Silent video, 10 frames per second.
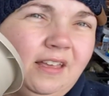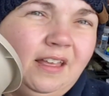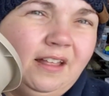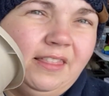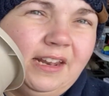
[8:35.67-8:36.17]

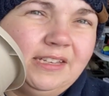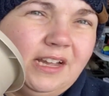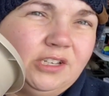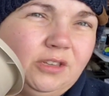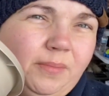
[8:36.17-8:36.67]
that
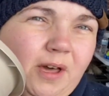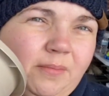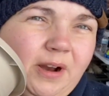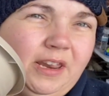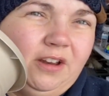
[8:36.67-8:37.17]
attached to the bottom
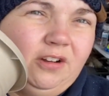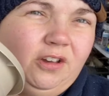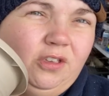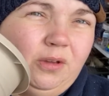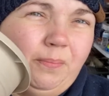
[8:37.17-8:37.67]
right here.
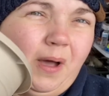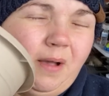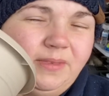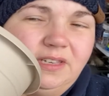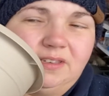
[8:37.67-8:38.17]
You can pop
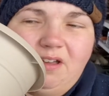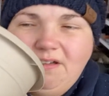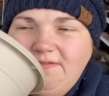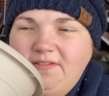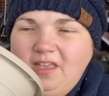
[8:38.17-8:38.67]
these
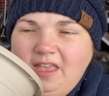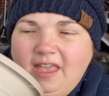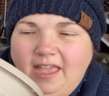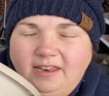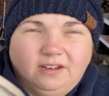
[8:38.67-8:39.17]
off
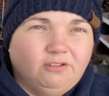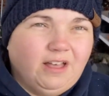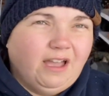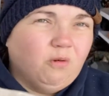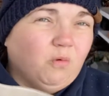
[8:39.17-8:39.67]
and it'll
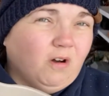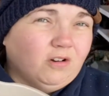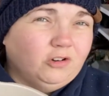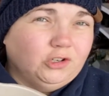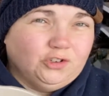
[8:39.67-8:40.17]
allow
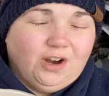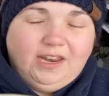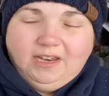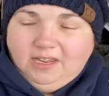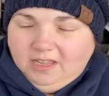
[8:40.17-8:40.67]
water to
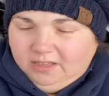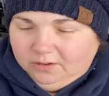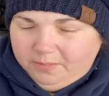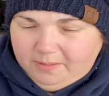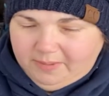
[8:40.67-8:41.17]
drain a little
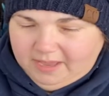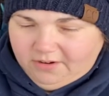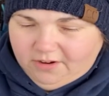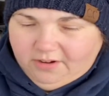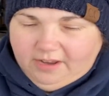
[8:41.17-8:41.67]
bit
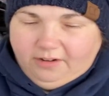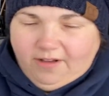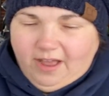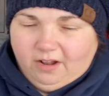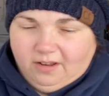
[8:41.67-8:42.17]
better, and it'll
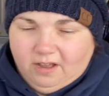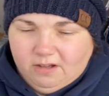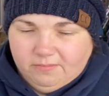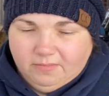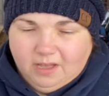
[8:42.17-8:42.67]

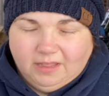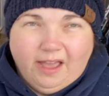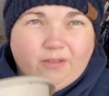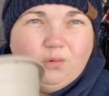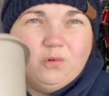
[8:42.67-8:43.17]

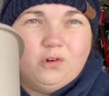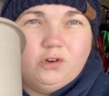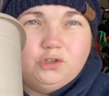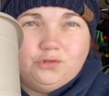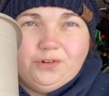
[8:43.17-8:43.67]
allow the water to
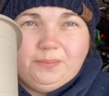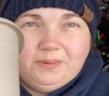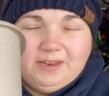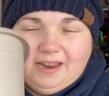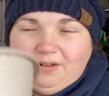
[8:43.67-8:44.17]
drip
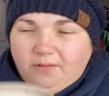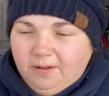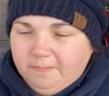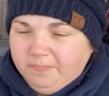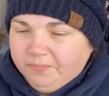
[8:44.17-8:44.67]
down.
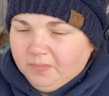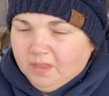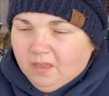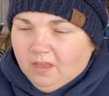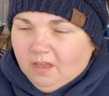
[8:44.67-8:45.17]

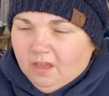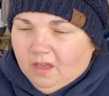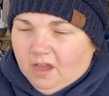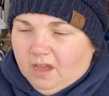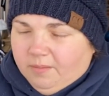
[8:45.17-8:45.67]

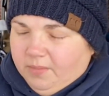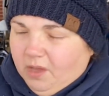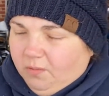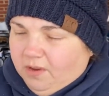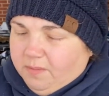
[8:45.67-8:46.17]

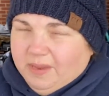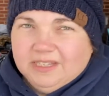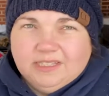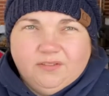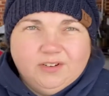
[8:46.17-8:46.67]
One of the
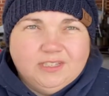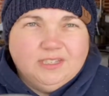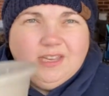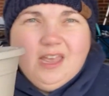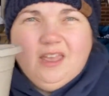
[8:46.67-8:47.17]
biggest
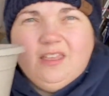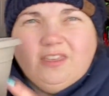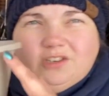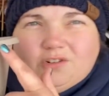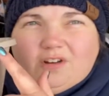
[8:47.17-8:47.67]
differences,
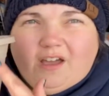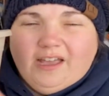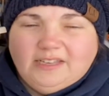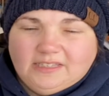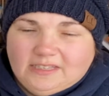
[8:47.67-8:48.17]
these are not
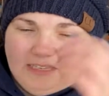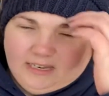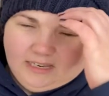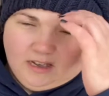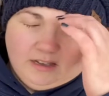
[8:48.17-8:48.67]
as
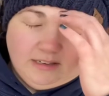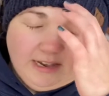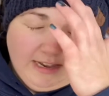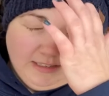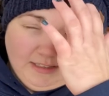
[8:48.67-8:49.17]
deep as